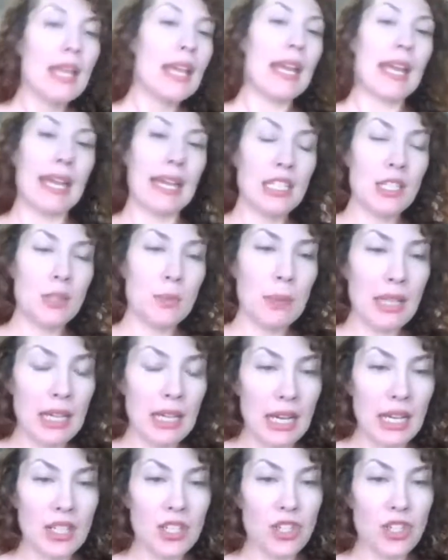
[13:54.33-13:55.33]
it's
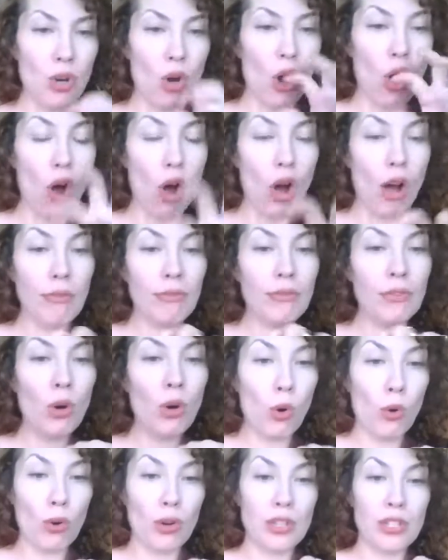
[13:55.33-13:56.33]
because you're off
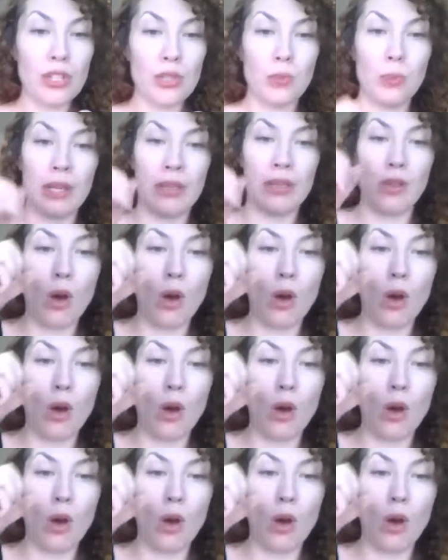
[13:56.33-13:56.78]
course with